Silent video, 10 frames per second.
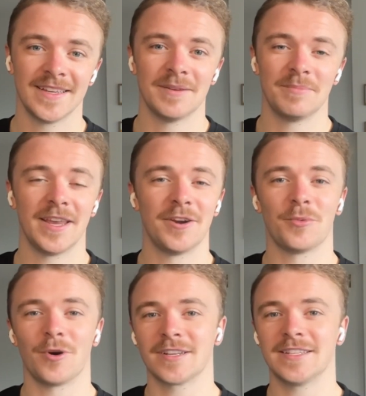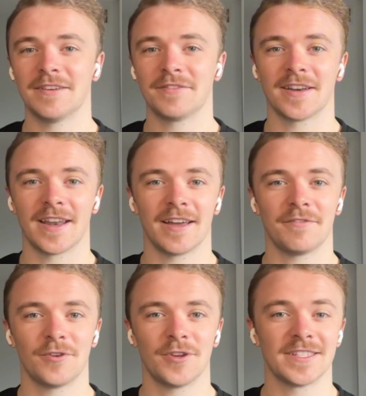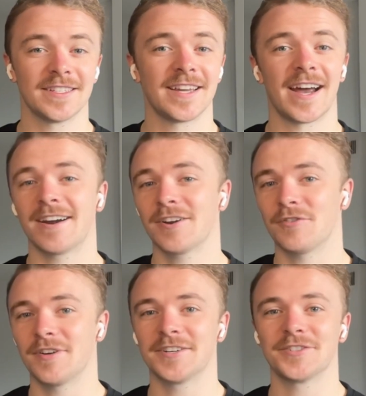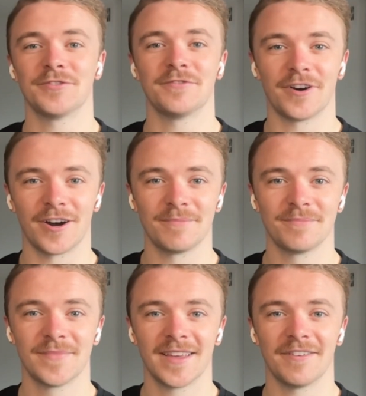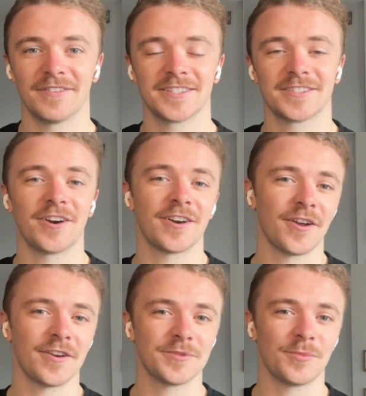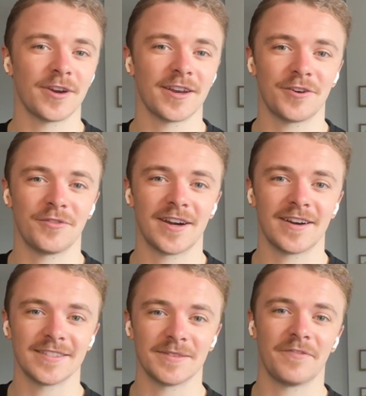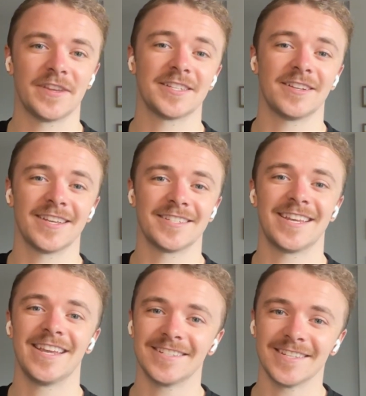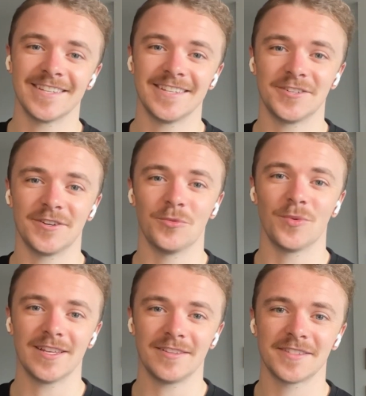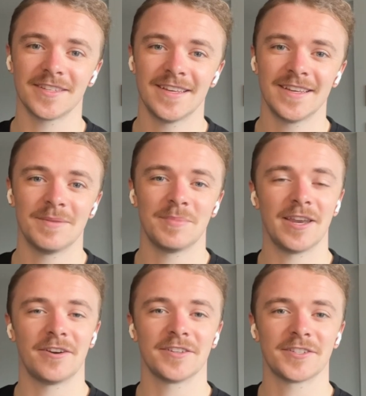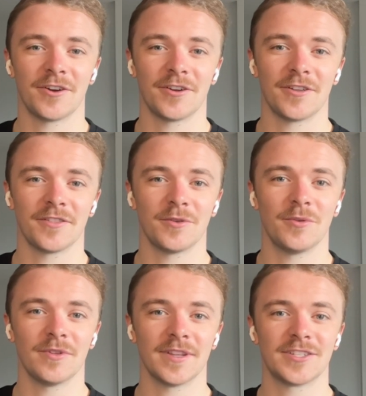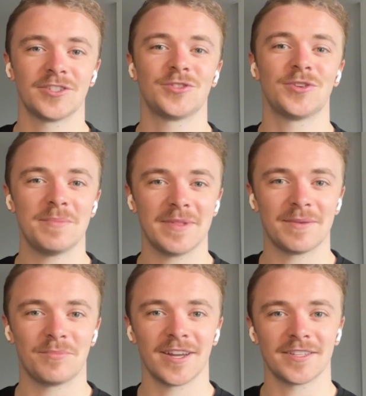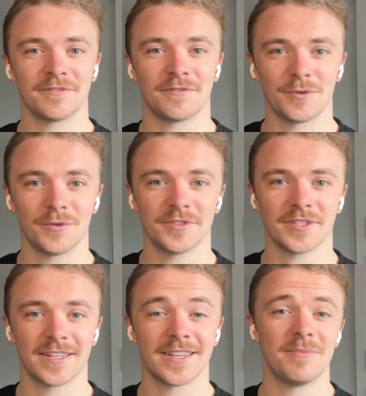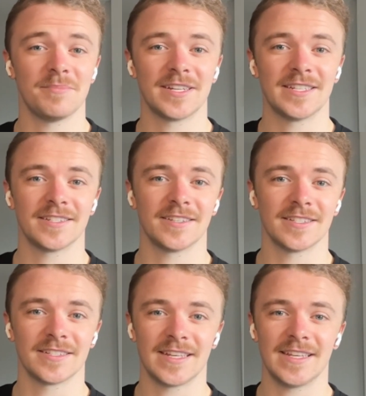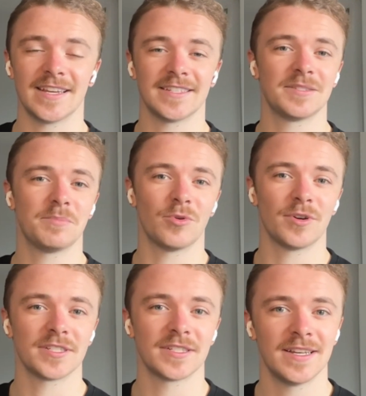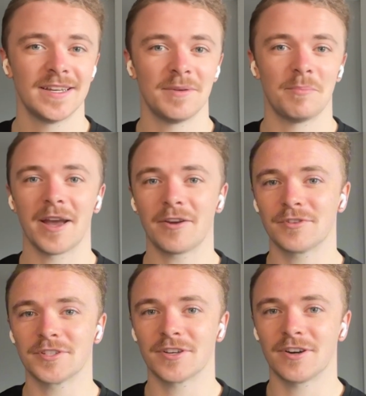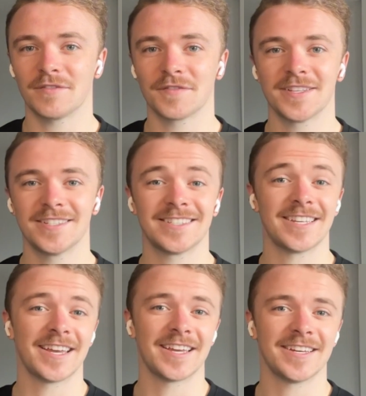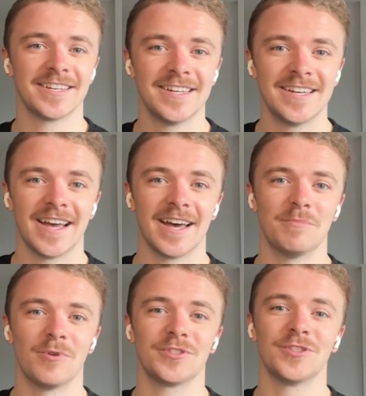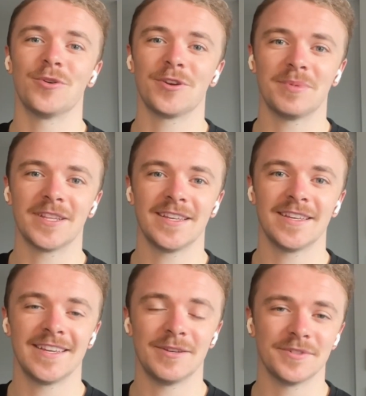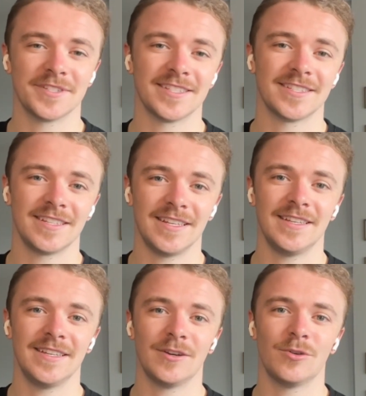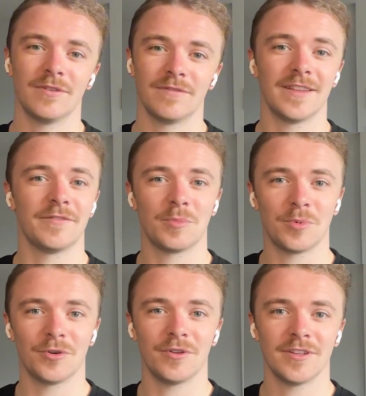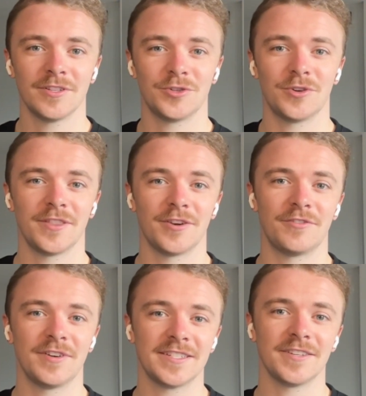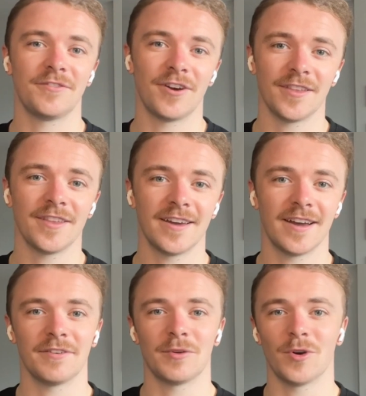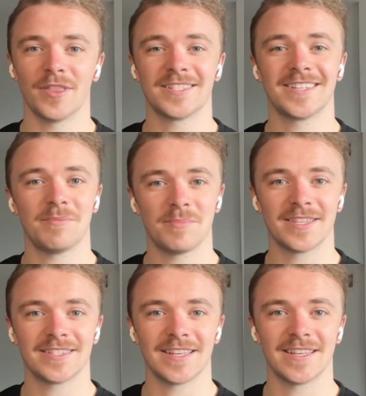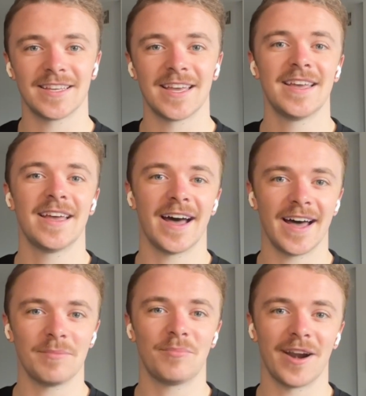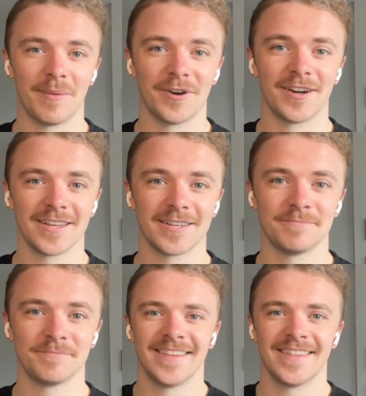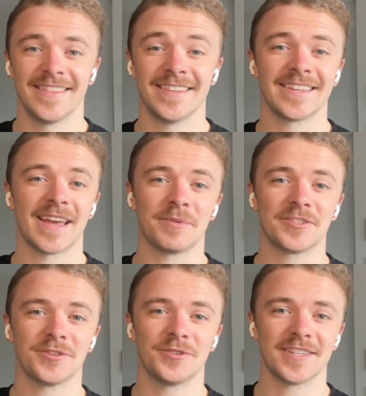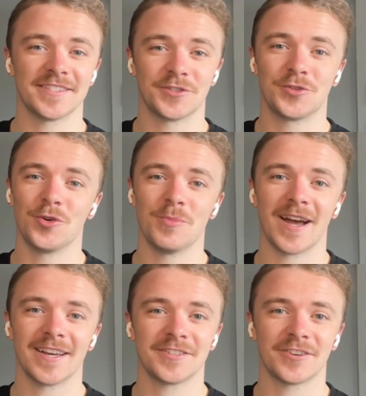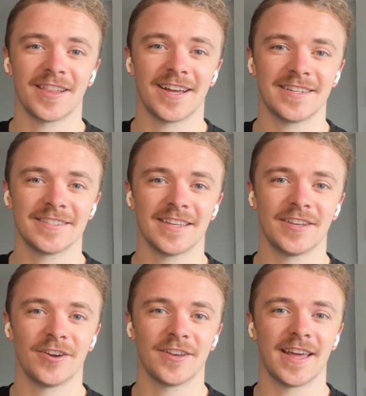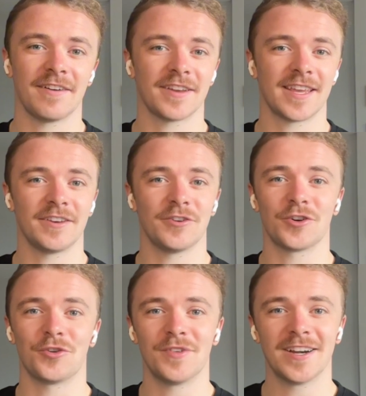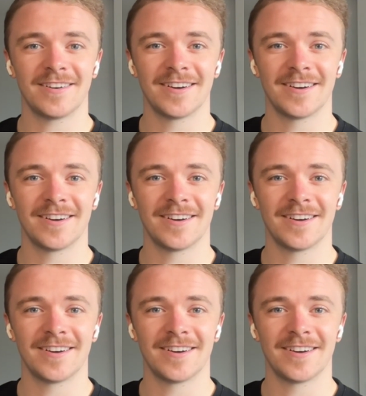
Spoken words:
Peter walked David and I through his entire career so far. Having started out his working career as a physical education teacher in Wales, Peter has gone on to hold extremely impressive roles at companies such as EA Sports, Microsoft, Sega, and most notably, he was the CEO of Liverpool during their recent run, having won the Champions League and Premier League. This episode is a true masterclass in how to navigate your career,